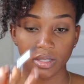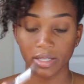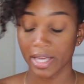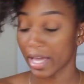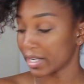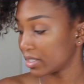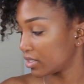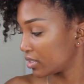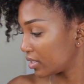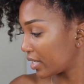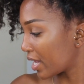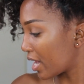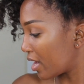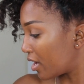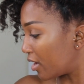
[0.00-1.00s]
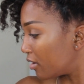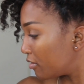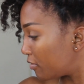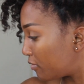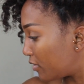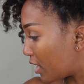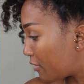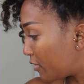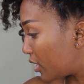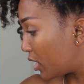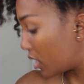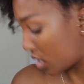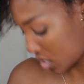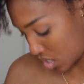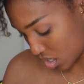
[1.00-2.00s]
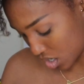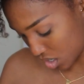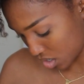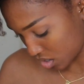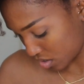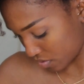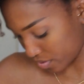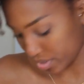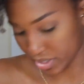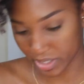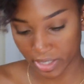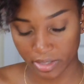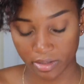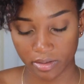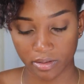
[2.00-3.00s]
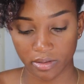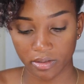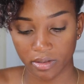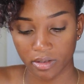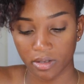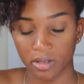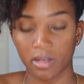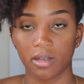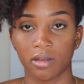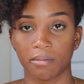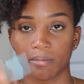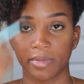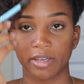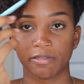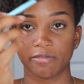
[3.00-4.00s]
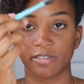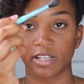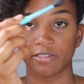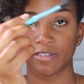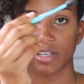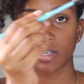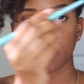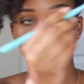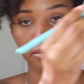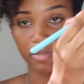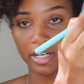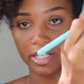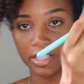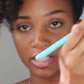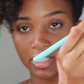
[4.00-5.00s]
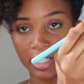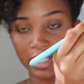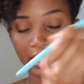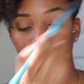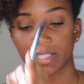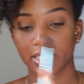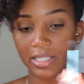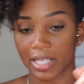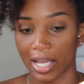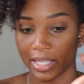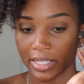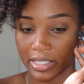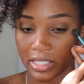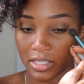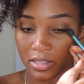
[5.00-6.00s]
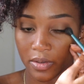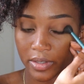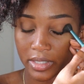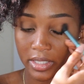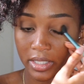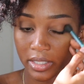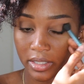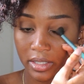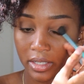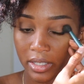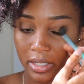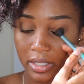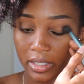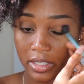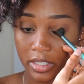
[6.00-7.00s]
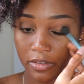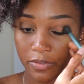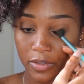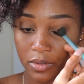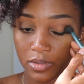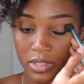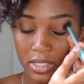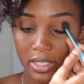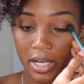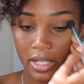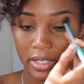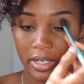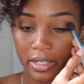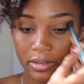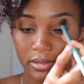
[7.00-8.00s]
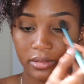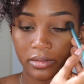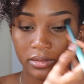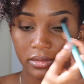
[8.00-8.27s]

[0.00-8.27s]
Then get a fluffy, where is it? My fluffy brush, like this. And this is going to diffuse the color out.